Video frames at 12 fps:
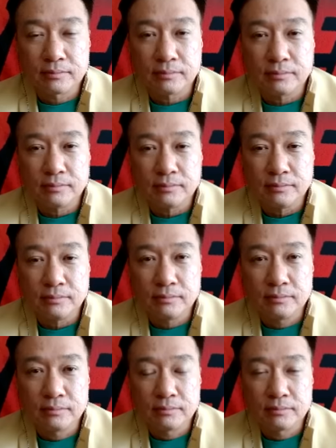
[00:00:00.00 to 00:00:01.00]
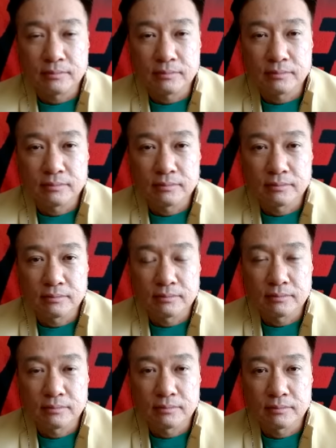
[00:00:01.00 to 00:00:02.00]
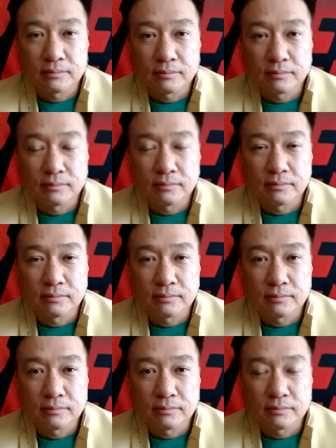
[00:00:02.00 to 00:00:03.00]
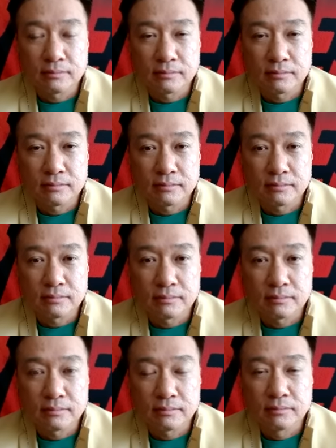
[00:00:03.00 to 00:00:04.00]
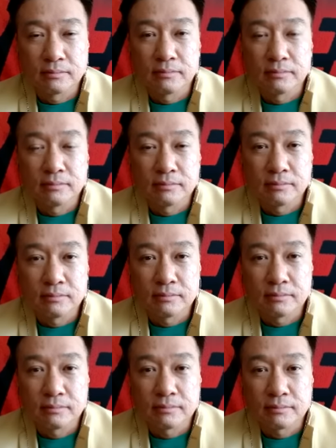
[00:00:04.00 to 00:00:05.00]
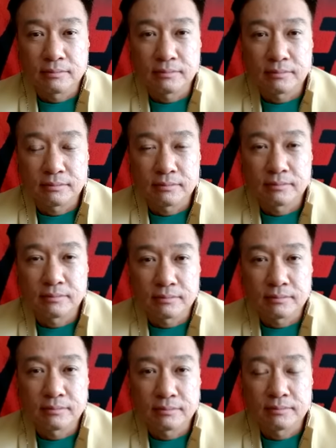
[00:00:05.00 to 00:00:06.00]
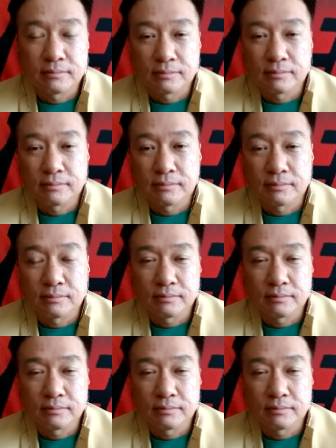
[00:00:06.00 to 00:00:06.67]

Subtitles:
(silent)